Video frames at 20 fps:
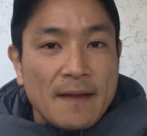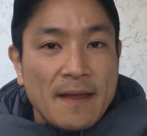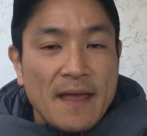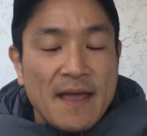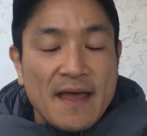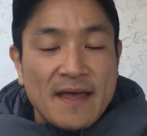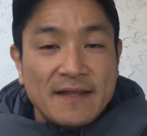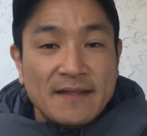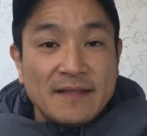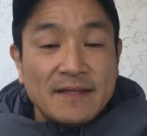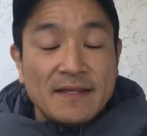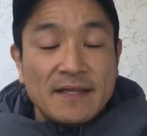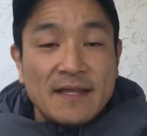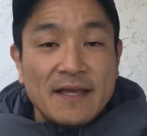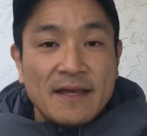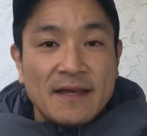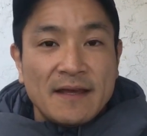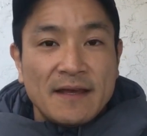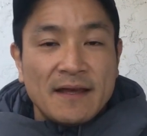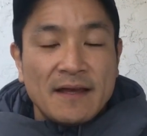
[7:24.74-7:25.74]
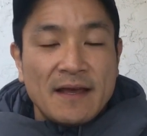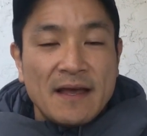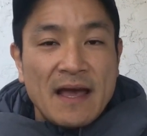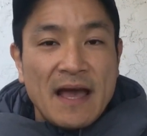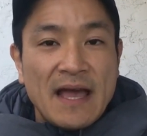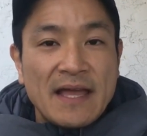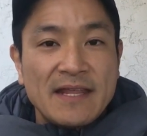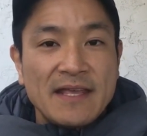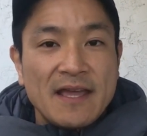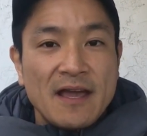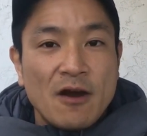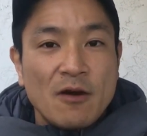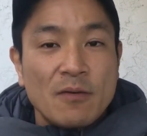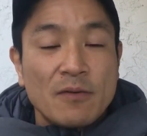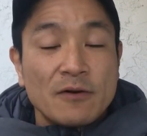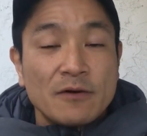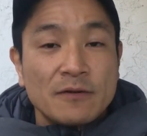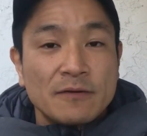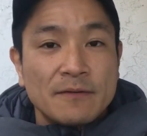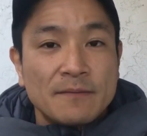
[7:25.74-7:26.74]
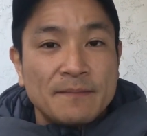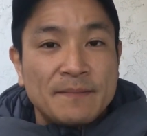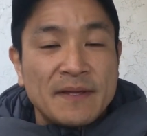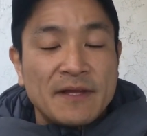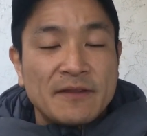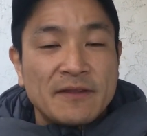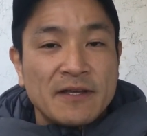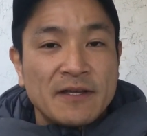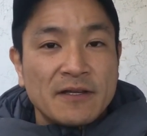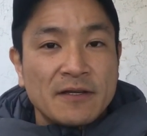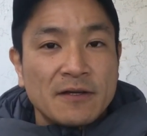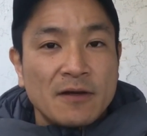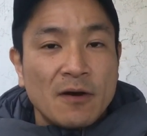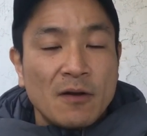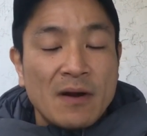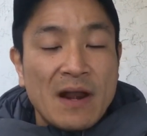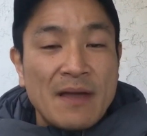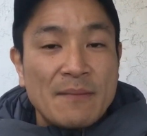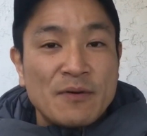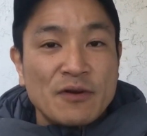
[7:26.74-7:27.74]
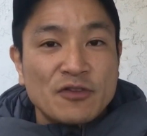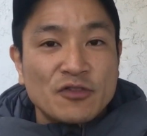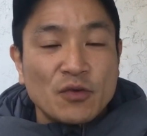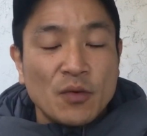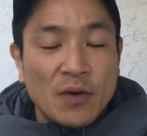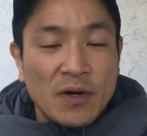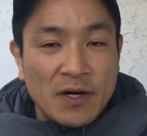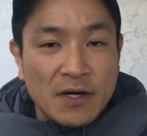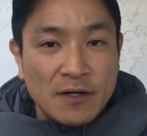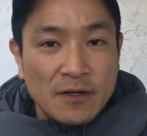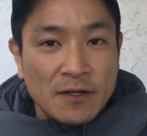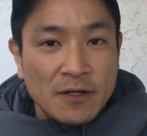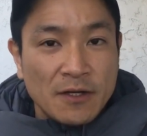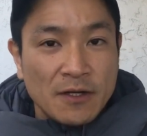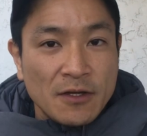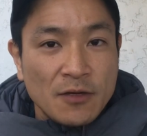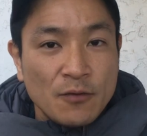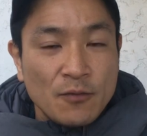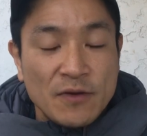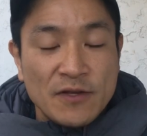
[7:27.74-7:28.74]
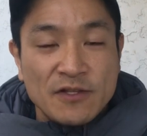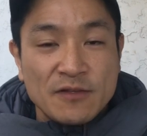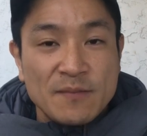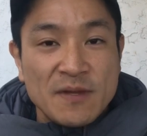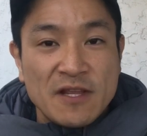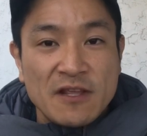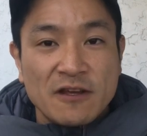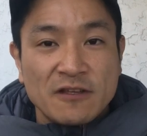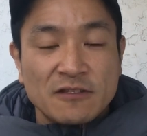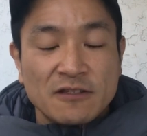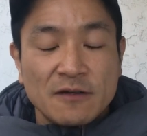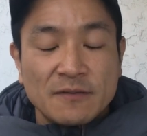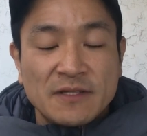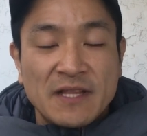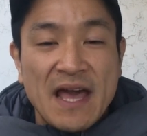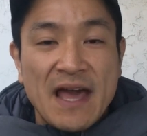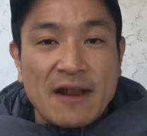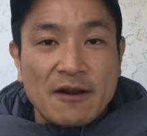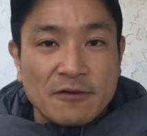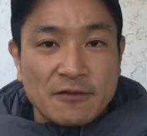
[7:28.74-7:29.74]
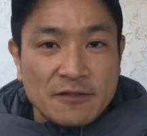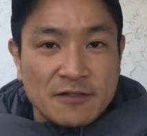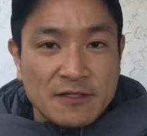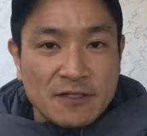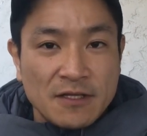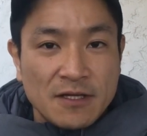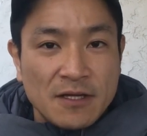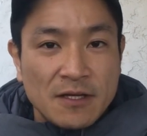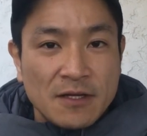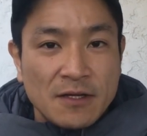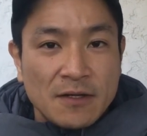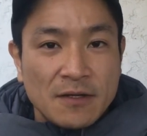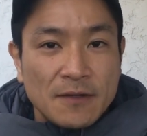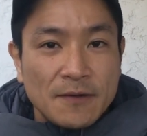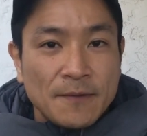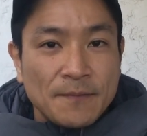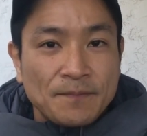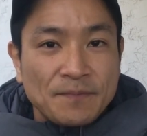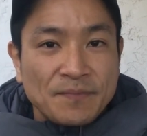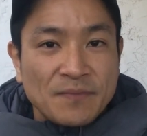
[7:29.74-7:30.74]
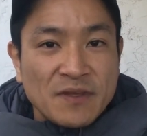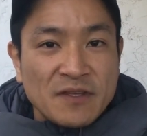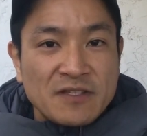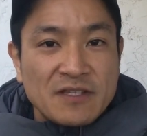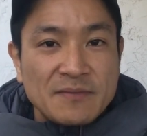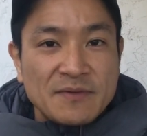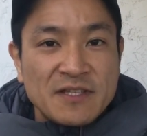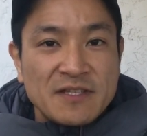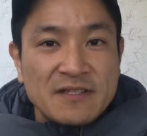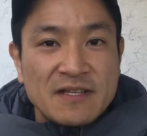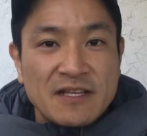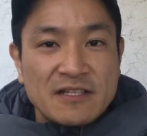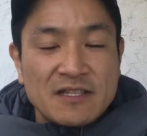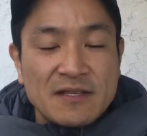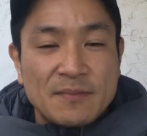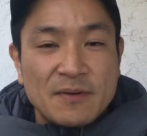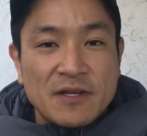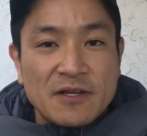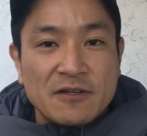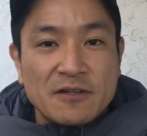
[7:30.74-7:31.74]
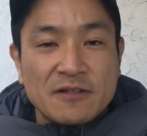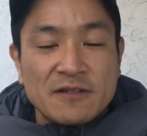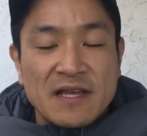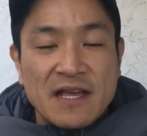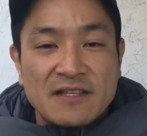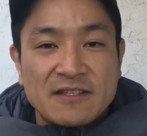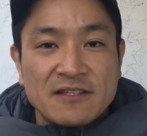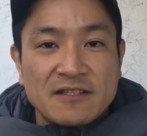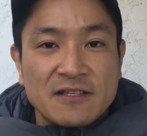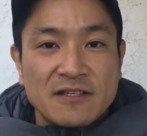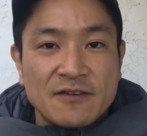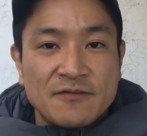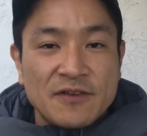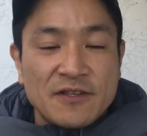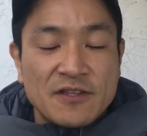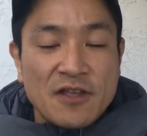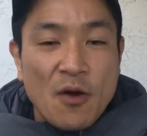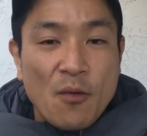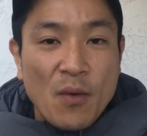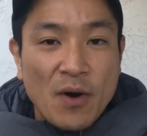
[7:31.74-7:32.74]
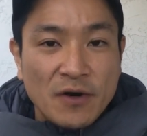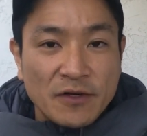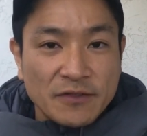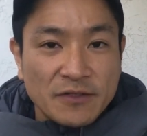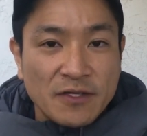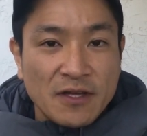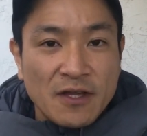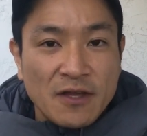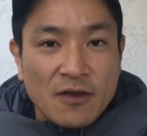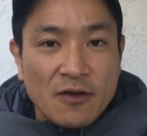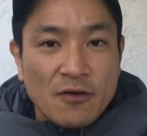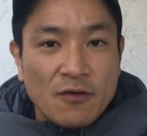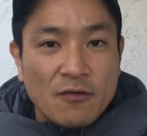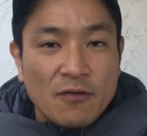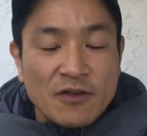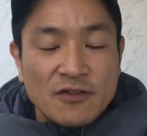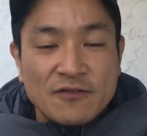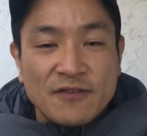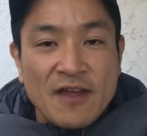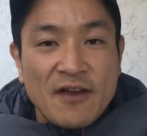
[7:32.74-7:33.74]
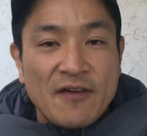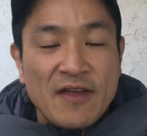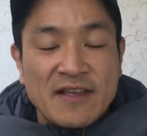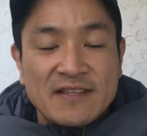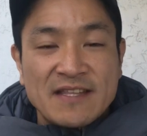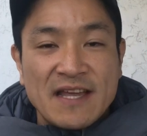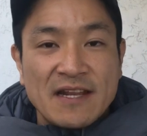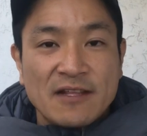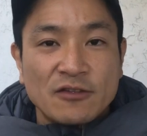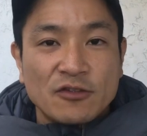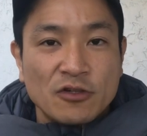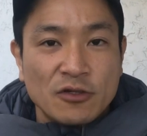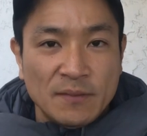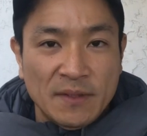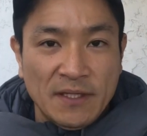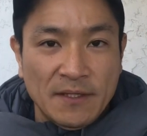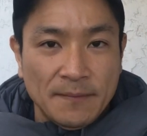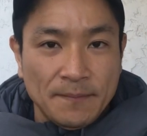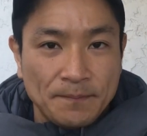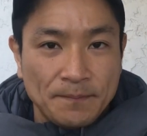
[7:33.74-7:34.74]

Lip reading: And the idea of building online bookstore with millions of titles, something that simply couldn't exist in the physical world, was very exciting to me.